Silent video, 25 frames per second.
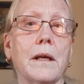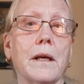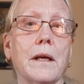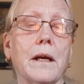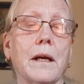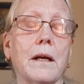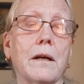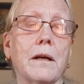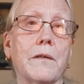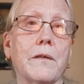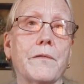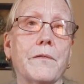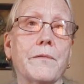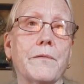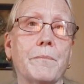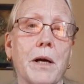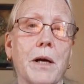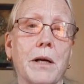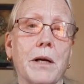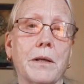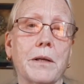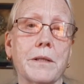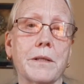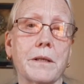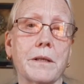of
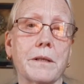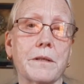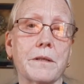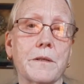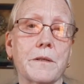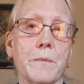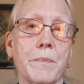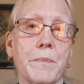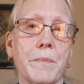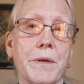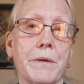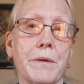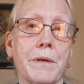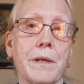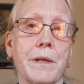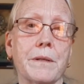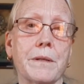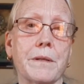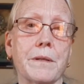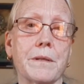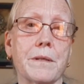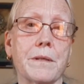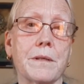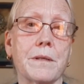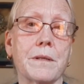bhakti
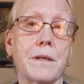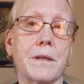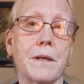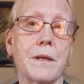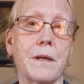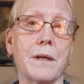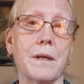experience.